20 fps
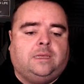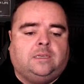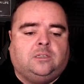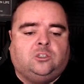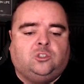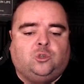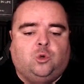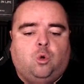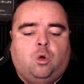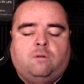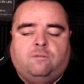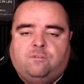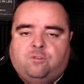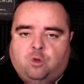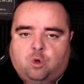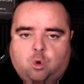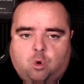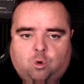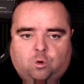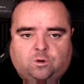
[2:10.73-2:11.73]
so of
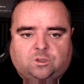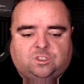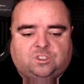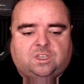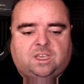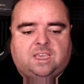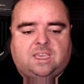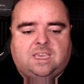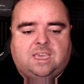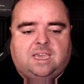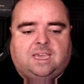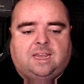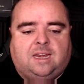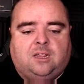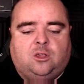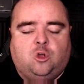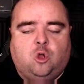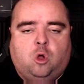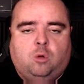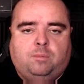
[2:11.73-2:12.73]
course he can
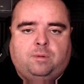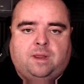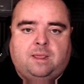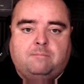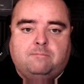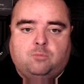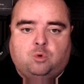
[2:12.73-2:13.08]
incorporate